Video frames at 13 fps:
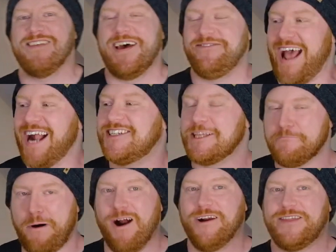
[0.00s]
that. That's the
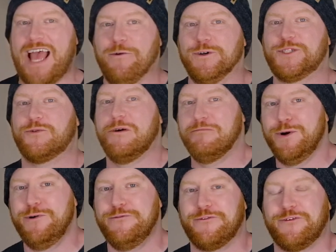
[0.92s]
part that was
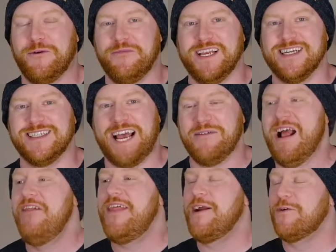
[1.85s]
removed from the
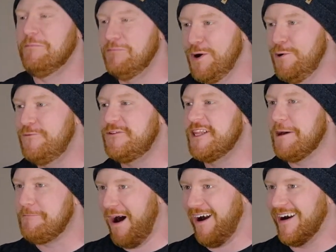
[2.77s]
indictment. They removed the
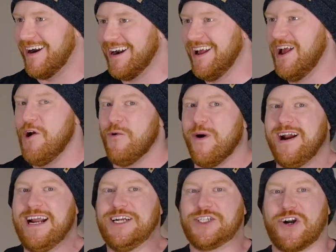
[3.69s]
part where
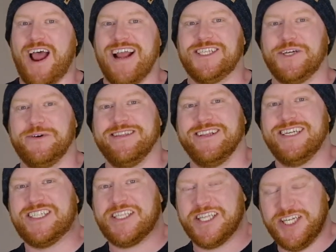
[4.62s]
he tried to
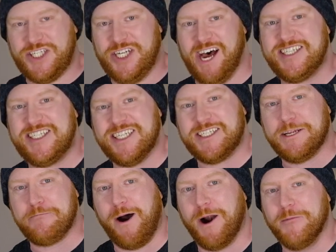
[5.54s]
enlist the Justice
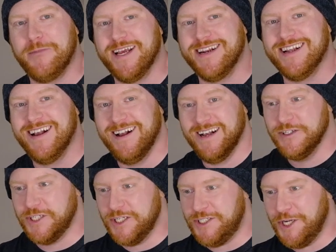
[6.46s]
Department
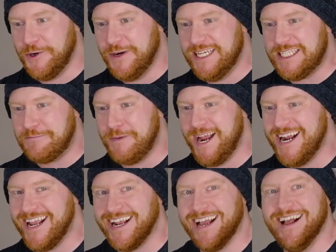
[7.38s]
to do his
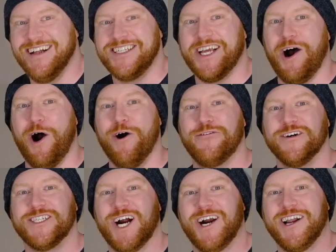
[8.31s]
bidding to
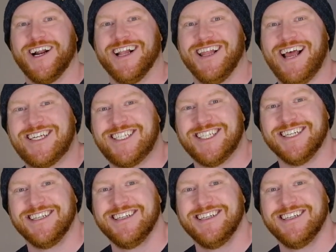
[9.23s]
overturn an election.